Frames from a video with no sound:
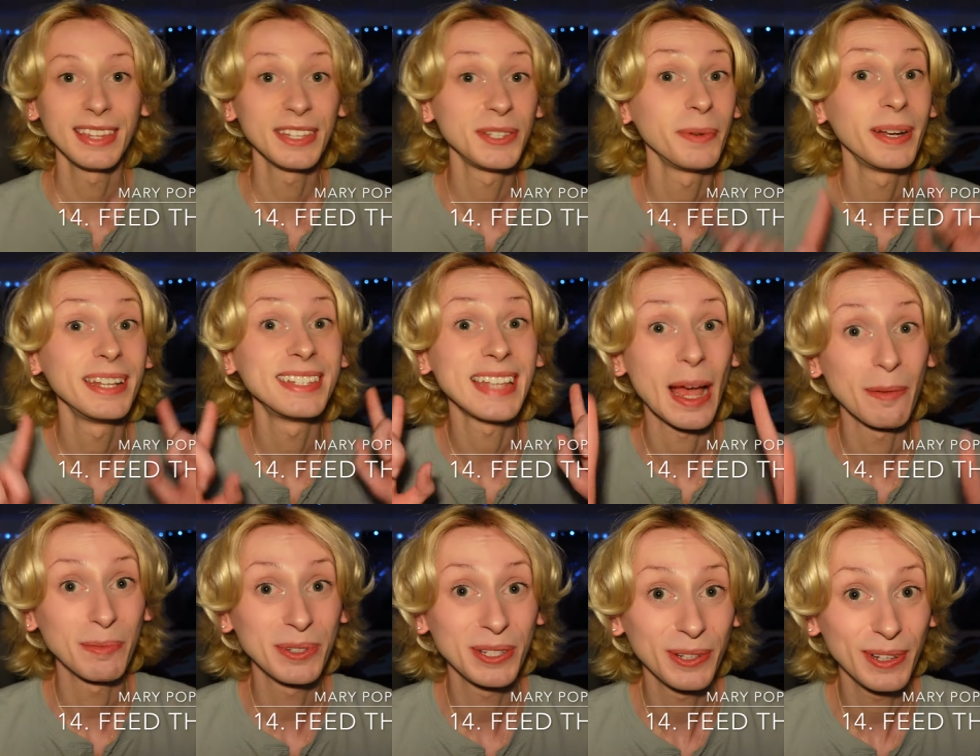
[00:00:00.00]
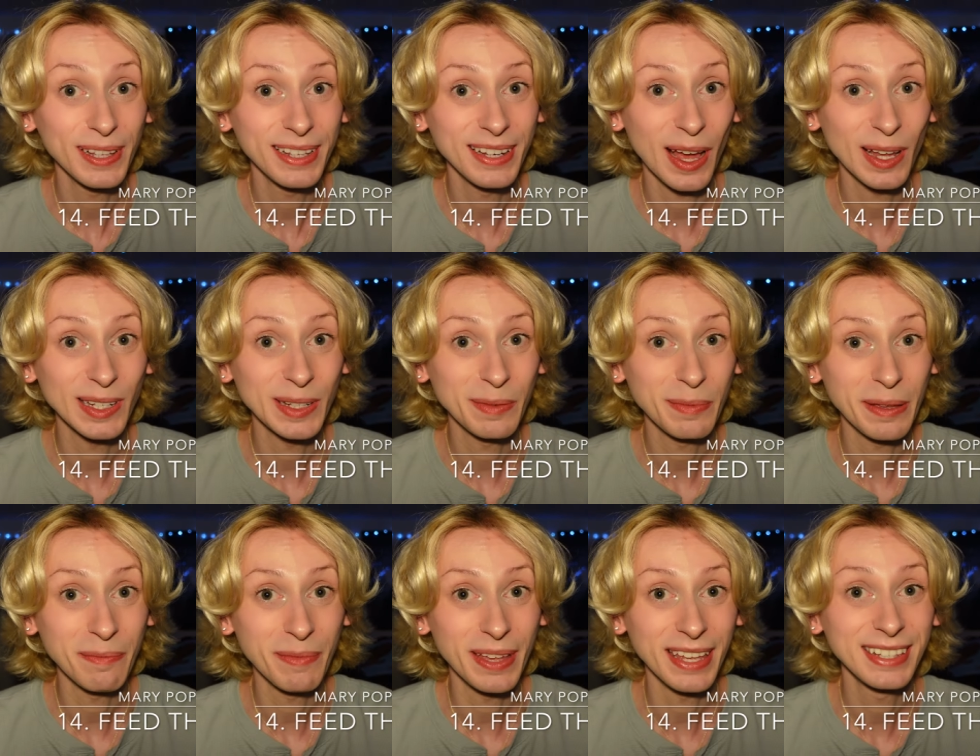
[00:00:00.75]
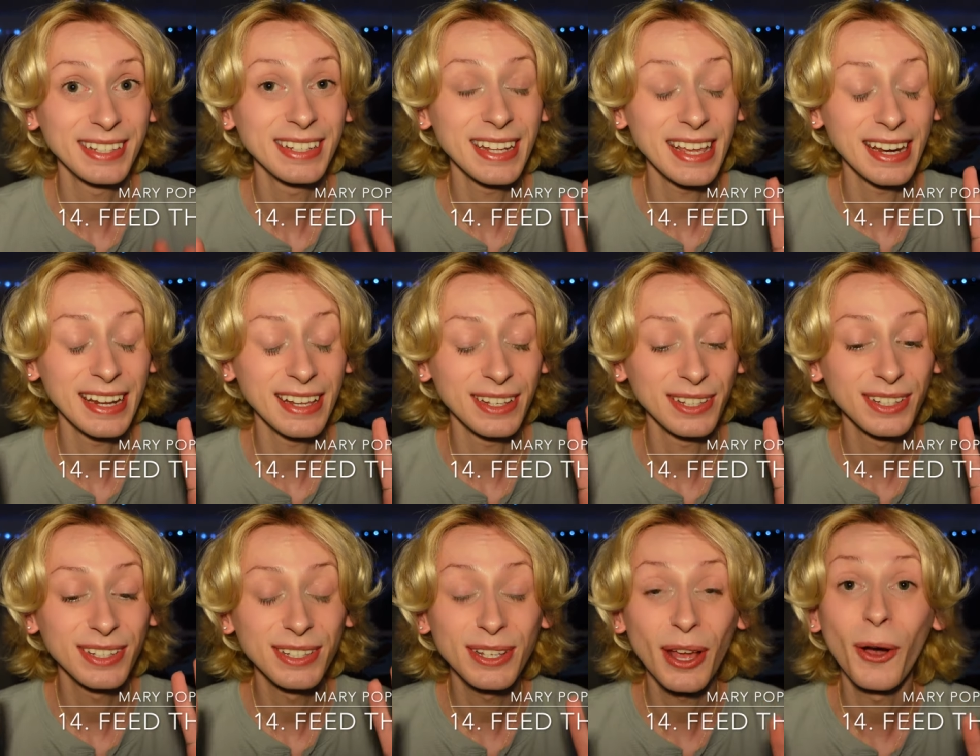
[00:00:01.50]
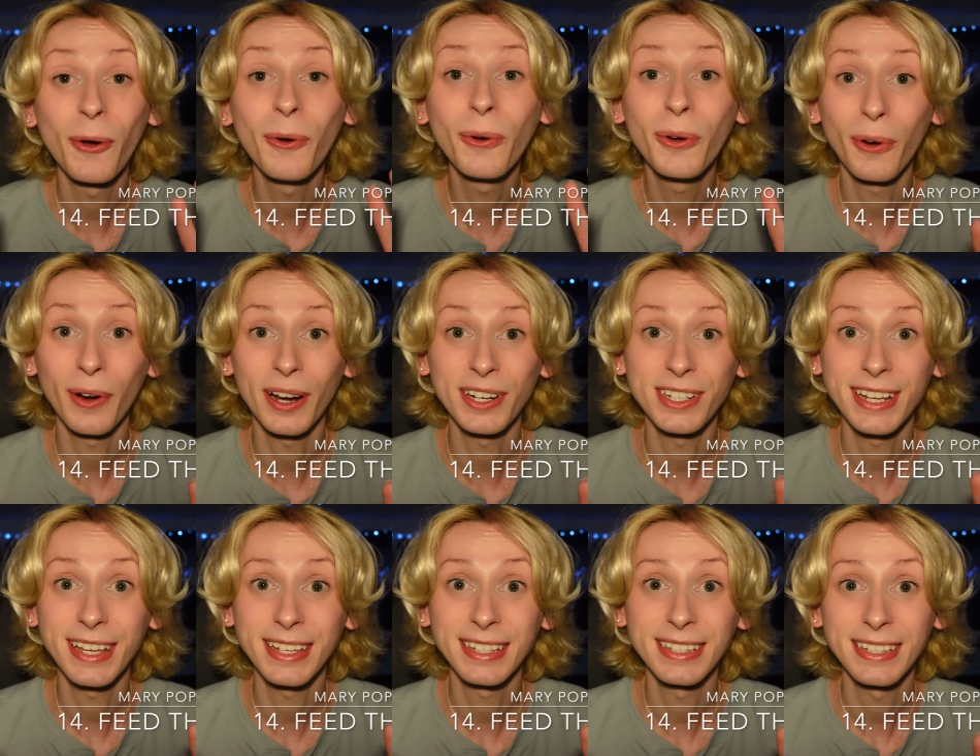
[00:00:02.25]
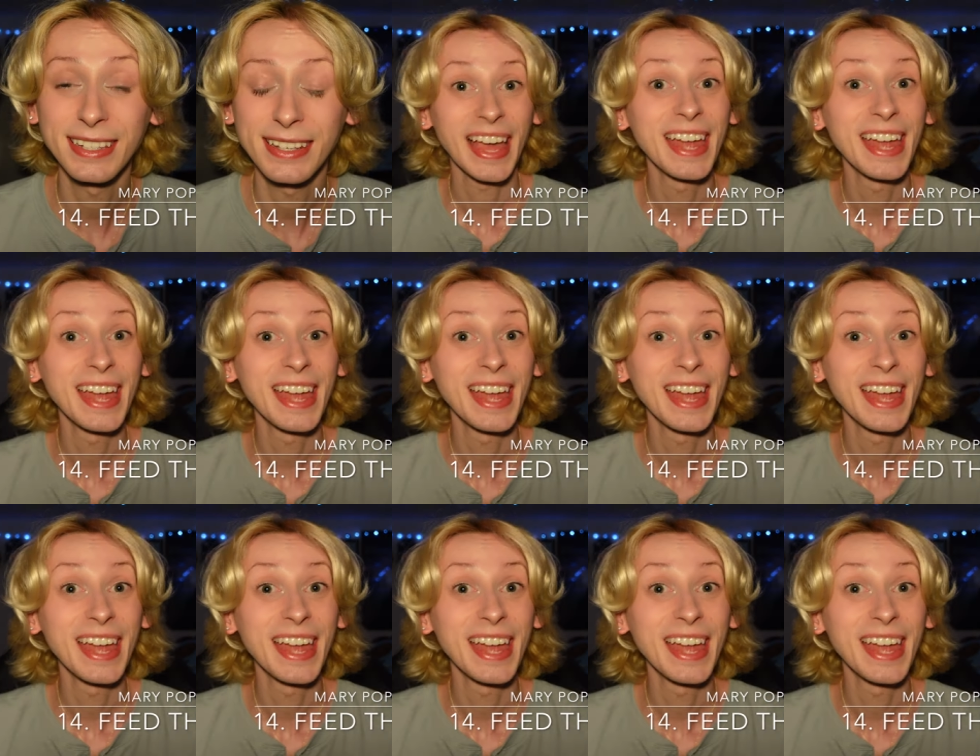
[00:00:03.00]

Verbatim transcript: This one is absolutely not to be missed. It is so gorgeous.